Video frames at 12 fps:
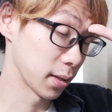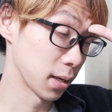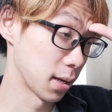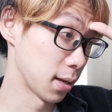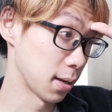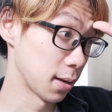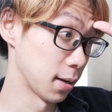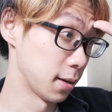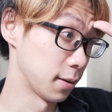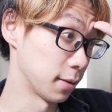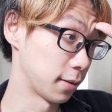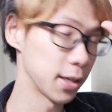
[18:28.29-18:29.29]

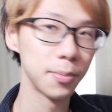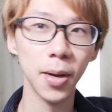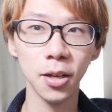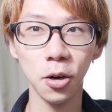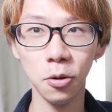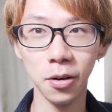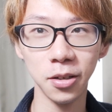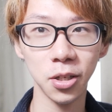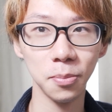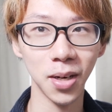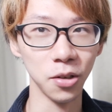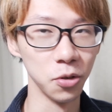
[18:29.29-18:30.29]
this might go
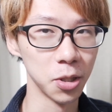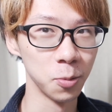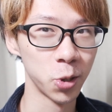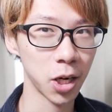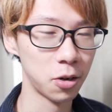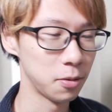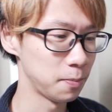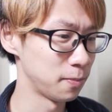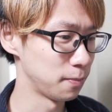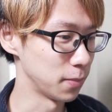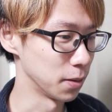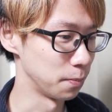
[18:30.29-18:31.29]
into my YouTube channel,
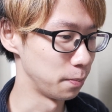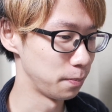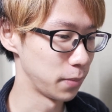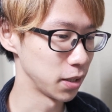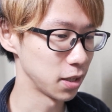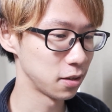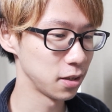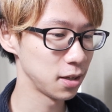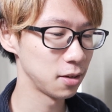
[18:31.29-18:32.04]
but basically